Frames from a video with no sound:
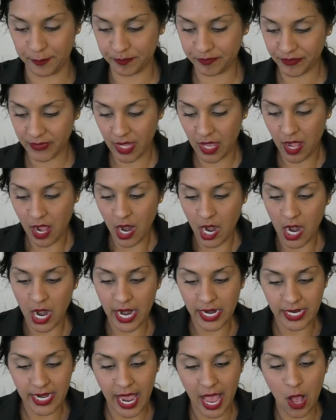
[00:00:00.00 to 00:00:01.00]
All
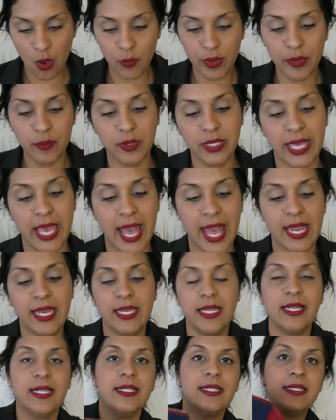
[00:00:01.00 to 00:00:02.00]
right, now we will
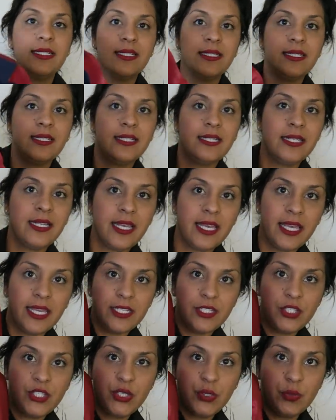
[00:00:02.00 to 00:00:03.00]
get
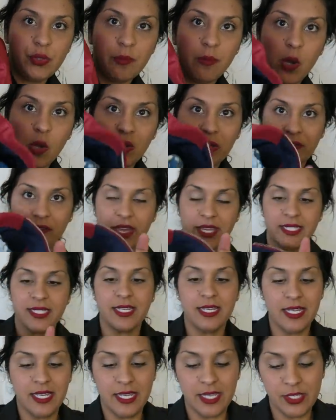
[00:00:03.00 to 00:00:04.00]
into the bulk of
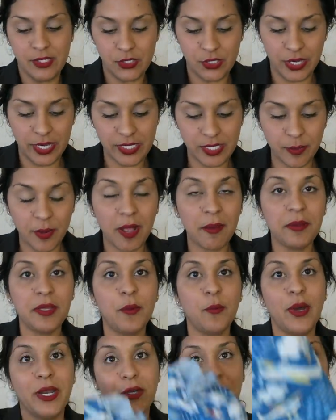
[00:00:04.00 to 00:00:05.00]
it. So you guys are
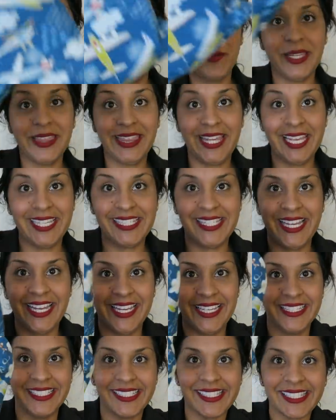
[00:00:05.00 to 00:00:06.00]
probably wondering what this
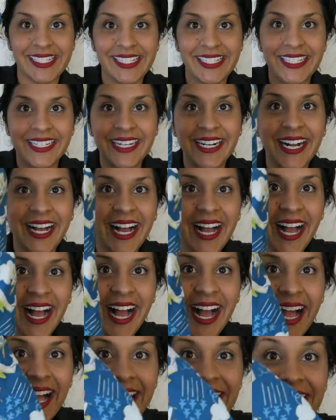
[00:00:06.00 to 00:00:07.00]
is.
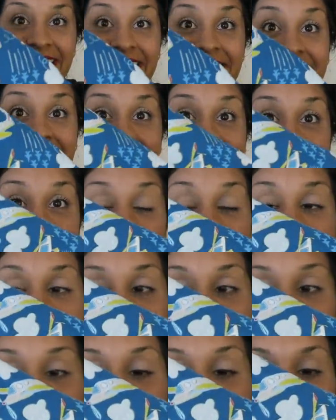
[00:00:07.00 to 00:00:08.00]
This is my
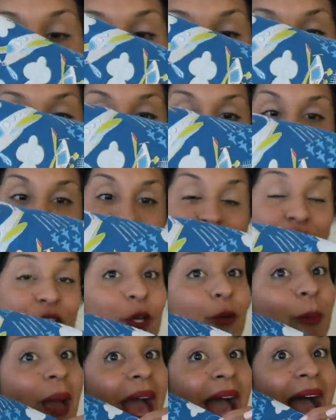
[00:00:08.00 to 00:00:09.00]
airplane
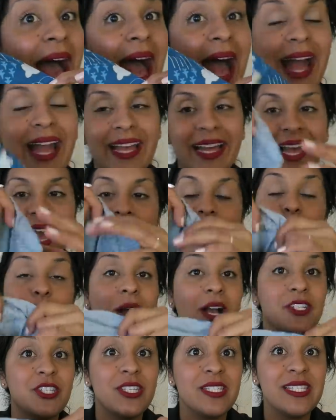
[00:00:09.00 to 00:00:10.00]
shoe bag. I
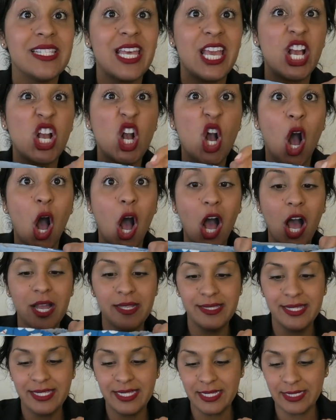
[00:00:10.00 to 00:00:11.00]
wash this thing
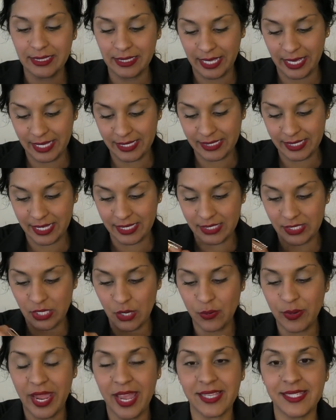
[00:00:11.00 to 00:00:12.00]
constantly because it gets
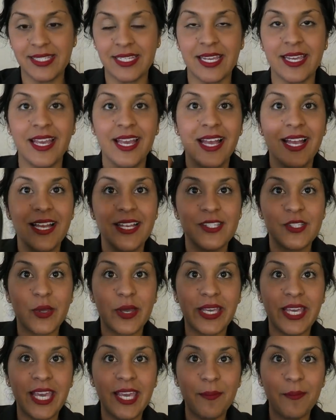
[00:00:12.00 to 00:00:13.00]
so nasty. So
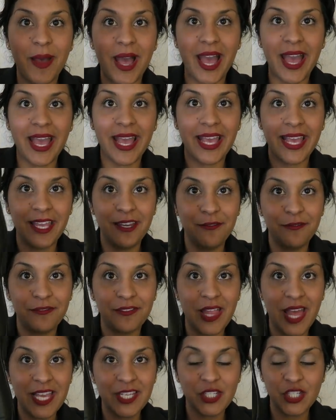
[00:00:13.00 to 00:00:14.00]
I keep my
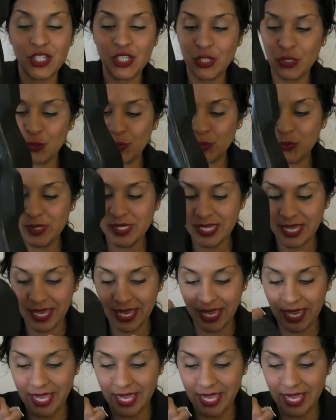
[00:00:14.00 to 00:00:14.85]
in-flight shoes